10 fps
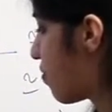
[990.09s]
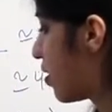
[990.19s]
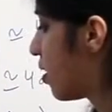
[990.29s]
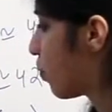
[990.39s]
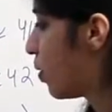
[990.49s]

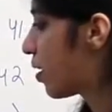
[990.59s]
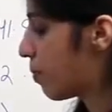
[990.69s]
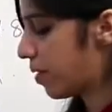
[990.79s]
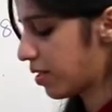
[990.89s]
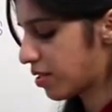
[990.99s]
everything will
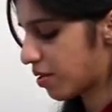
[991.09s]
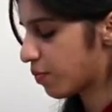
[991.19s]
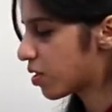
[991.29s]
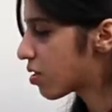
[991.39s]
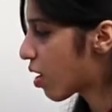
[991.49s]
remain
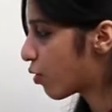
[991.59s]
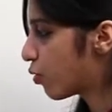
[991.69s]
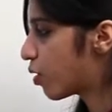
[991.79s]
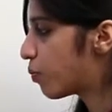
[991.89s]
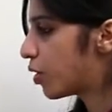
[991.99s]
same. This is how
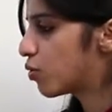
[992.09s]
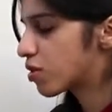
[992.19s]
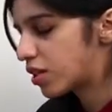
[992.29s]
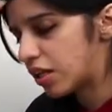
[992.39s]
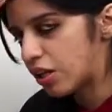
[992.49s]
you can
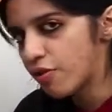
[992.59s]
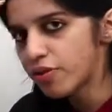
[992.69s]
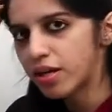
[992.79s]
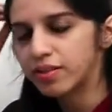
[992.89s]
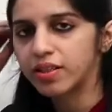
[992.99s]
produce a delay of
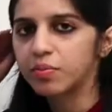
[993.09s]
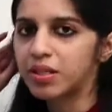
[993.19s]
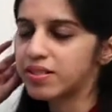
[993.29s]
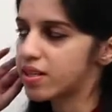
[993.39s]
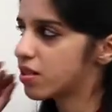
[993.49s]
100
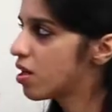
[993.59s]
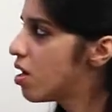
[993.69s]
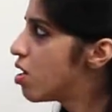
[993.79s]
milliseconds.